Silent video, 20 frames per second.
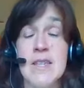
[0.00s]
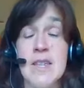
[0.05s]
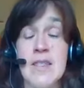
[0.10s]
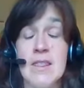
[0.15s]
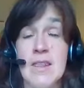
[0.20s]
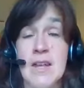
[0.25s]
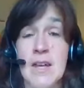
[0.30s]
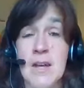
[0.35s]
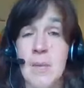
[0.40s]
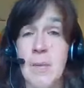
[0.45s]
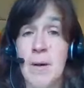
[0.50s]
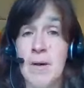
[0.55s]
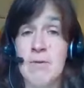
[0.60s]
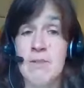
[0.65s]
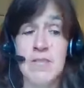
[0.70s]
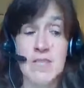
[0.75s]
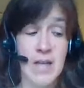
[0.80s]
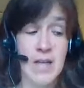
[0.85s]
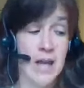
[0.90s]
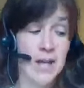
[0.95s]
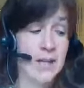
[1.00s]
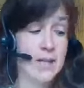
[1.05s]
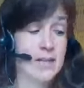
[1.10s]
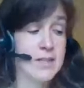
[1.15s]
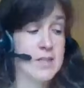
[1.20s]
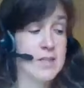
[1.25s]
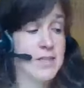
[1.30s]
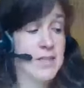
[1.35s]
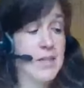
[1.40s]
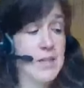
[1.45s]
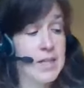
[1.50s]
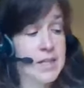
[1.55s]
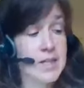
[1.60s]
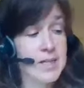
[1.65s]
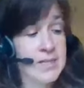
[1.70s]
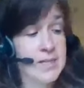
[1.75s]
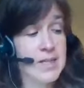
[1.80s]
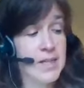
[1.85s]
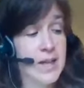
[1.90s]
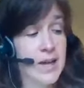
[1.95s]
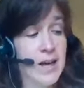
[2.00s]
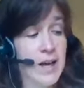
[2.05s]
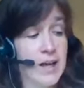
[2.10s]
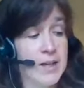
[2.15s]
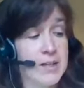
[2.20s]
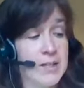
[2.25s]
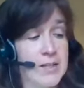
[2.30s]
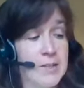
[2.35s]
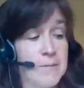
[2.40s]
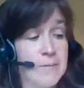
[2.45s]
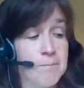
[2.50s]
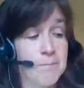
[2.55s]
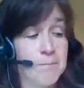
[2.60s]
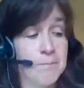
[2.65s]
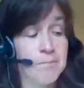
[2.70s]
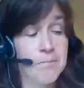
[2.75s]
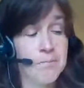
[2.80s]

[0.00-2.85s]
The thing about science is that